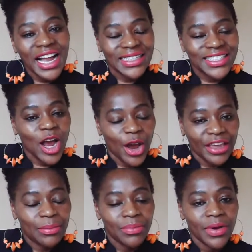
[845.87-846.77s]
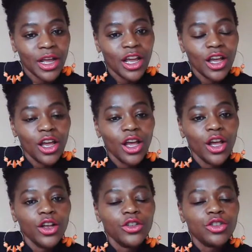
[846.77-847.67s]
that time
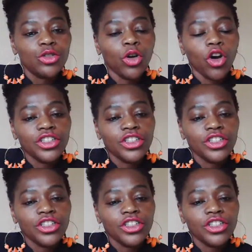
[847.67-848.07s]
to